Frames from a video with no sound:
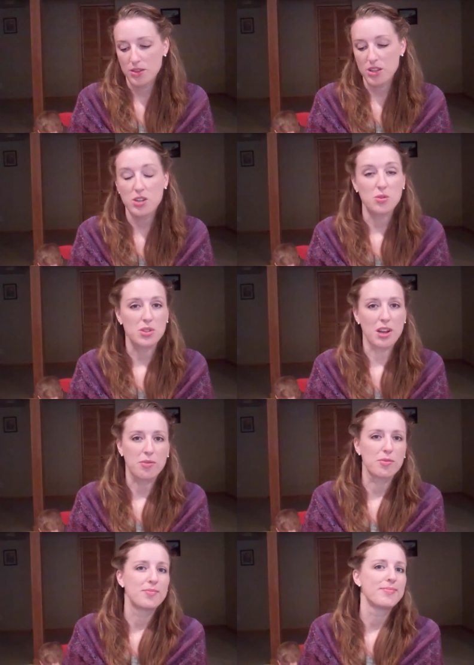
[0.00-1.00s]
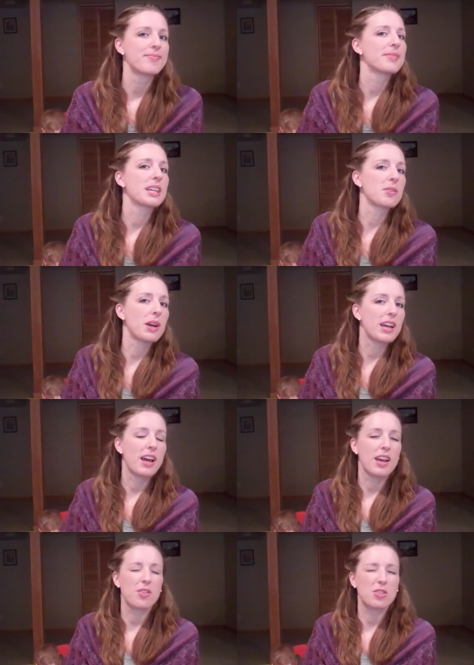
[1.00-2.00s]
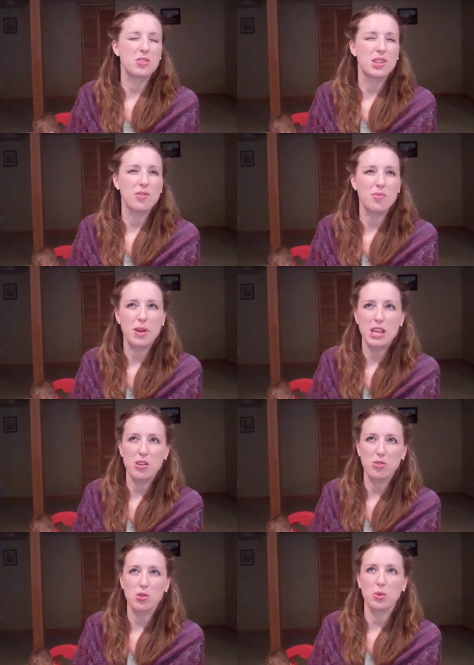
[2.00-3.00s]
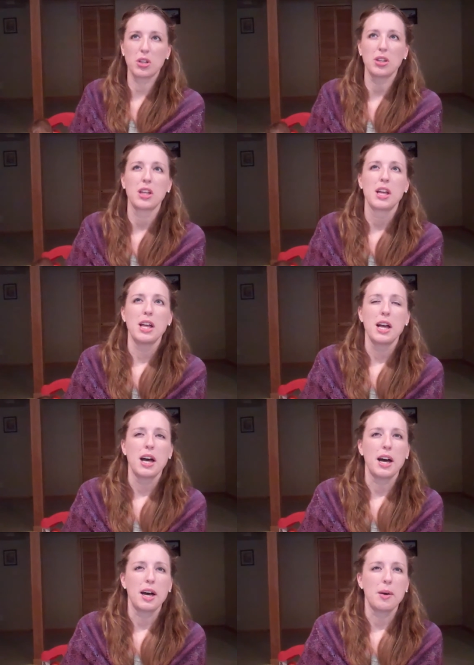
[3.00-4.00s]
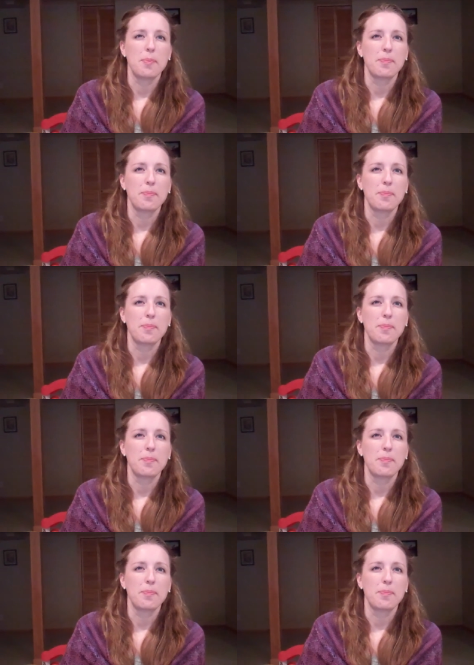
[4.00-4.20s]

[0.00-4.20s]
the new stuff. Anyway, I ordered some of my usual, I